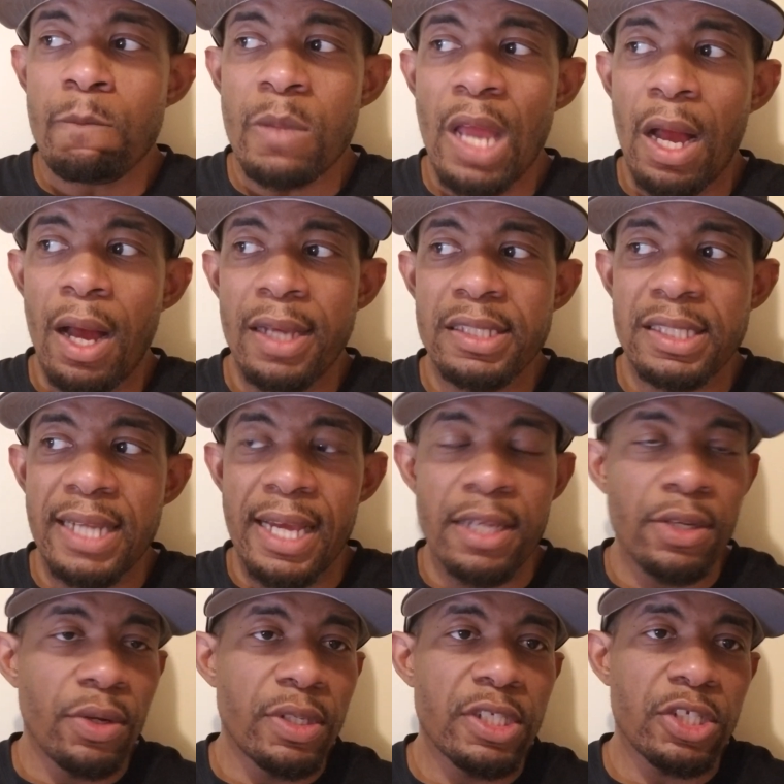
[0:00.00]
uh,
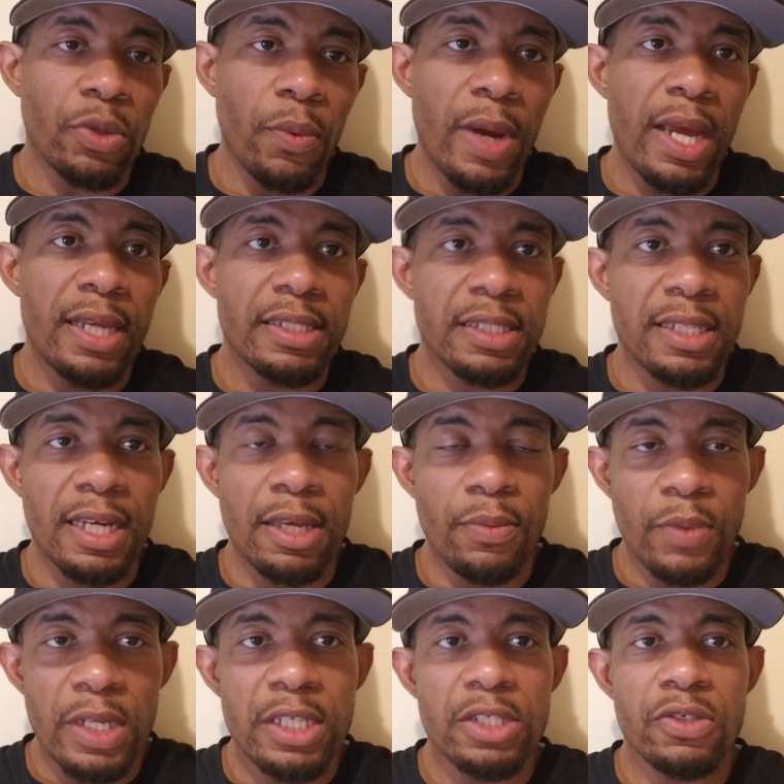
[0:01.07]
standing on the square and sticking
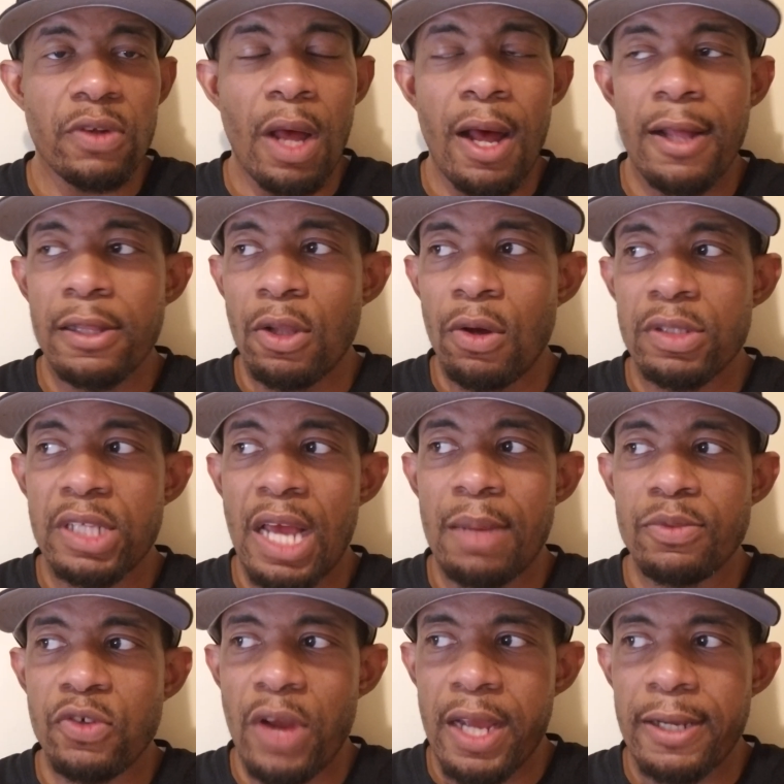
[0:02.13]
with his uh,
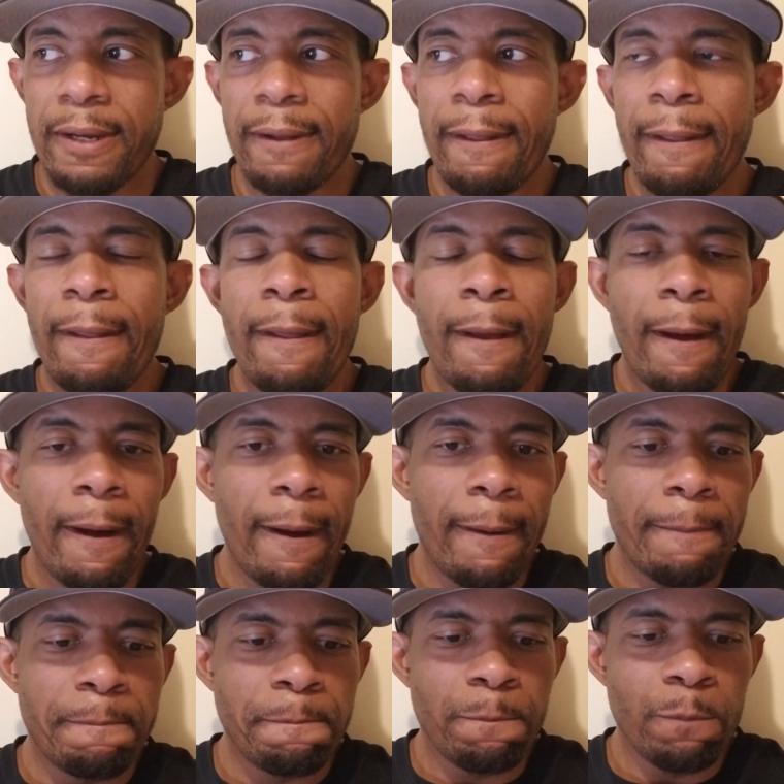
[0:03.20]
longtime trainer.
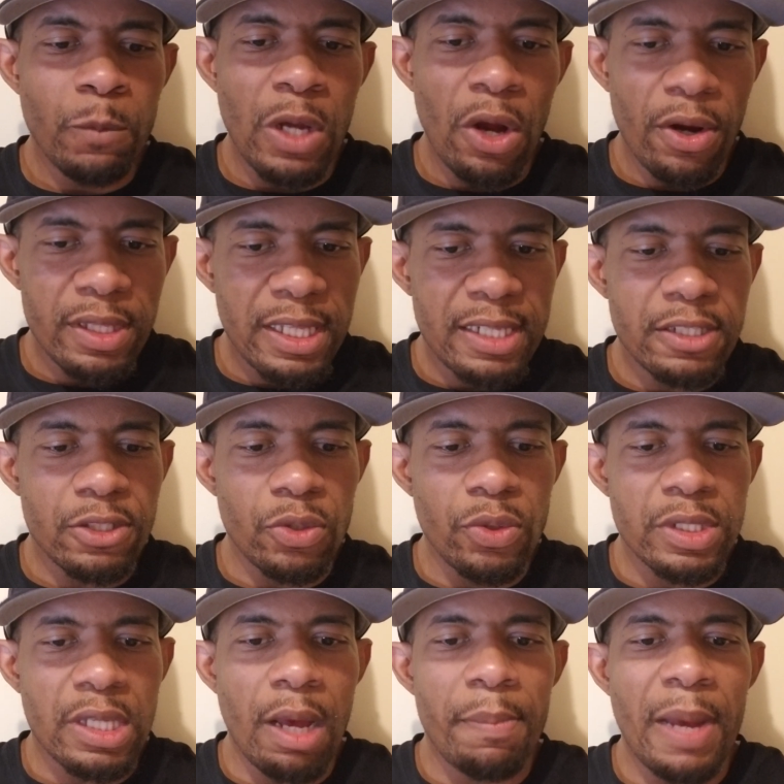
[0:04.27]
Um, we heard Lennox
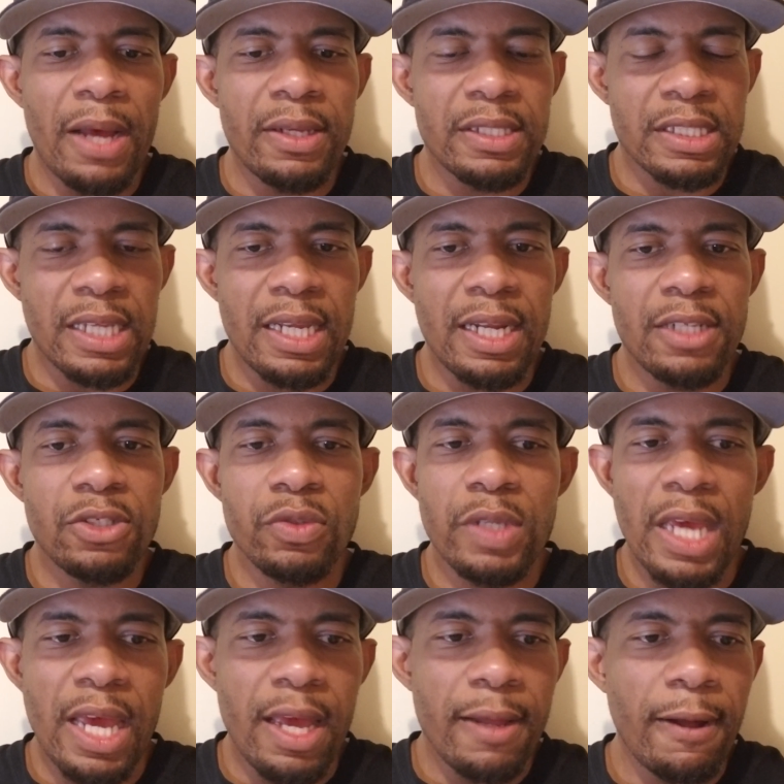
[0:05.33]
Lewis come out and say that you
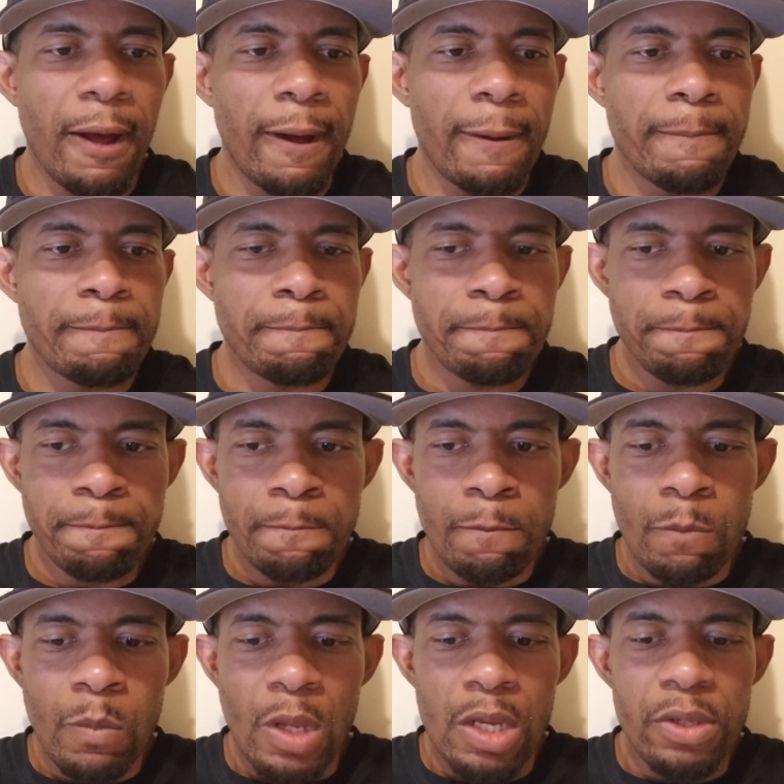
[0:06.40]
can't um,
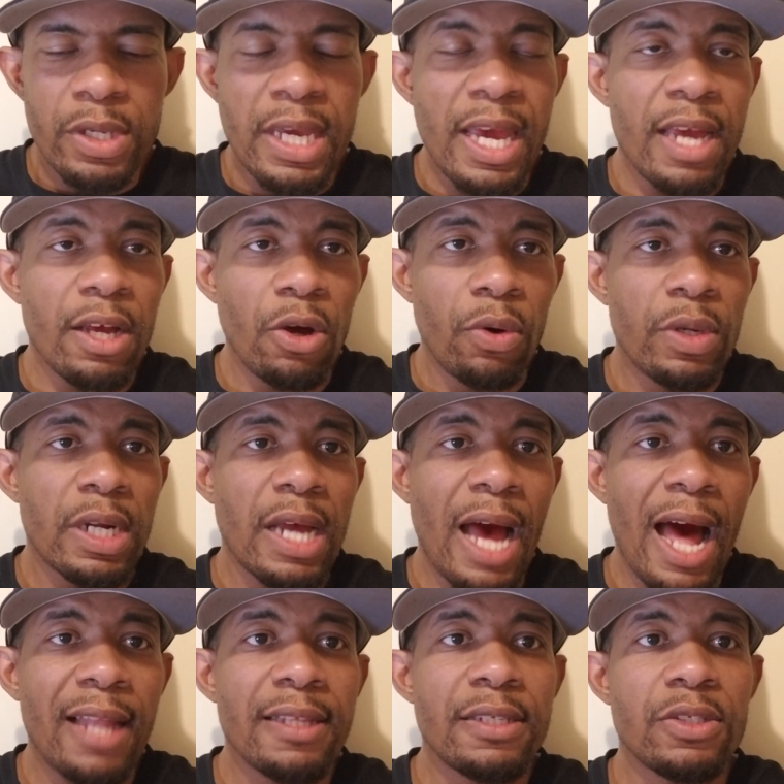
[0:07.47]
you can't go to
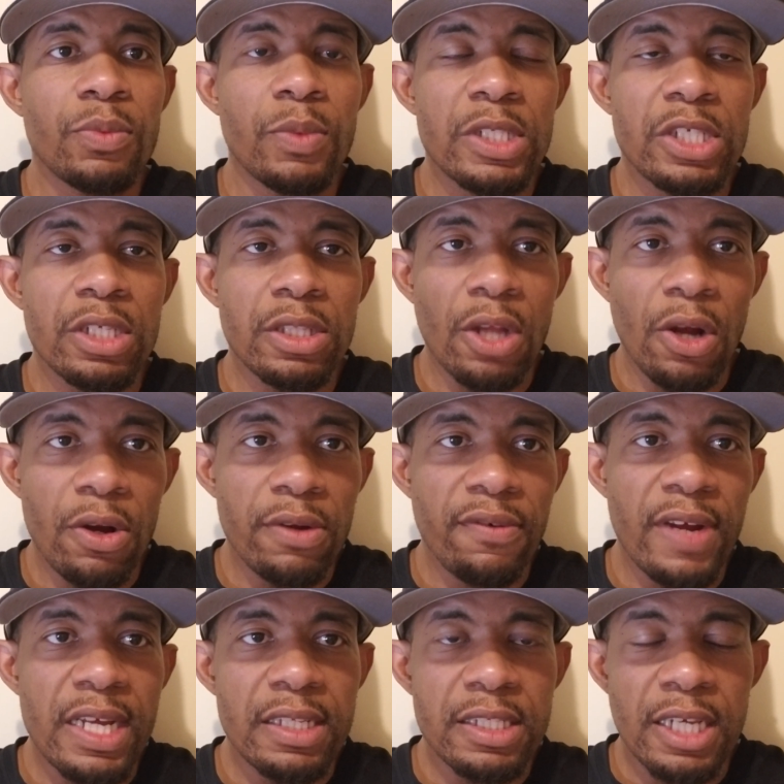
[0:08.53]
college with your third
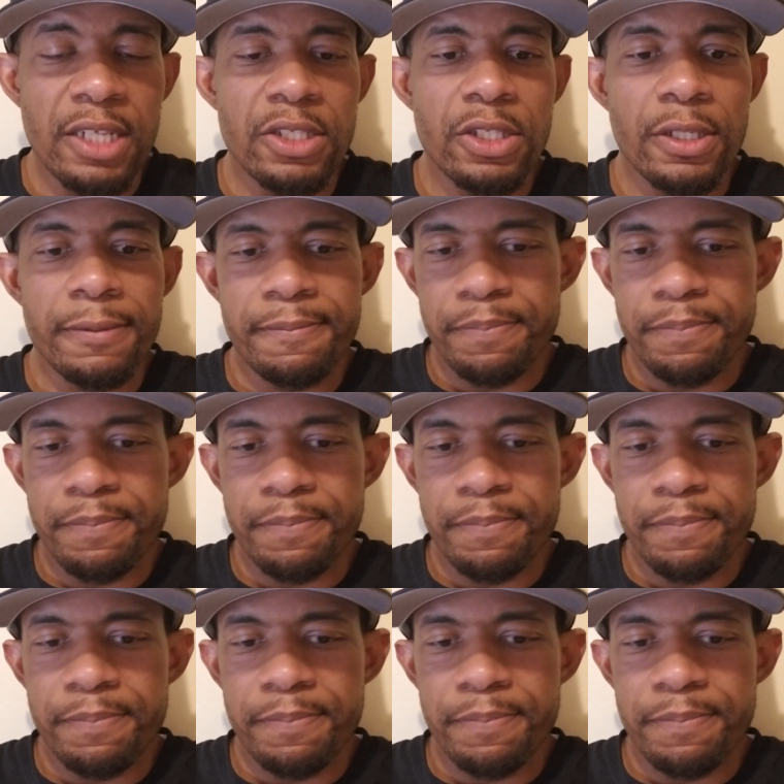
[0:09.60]
grade teacher.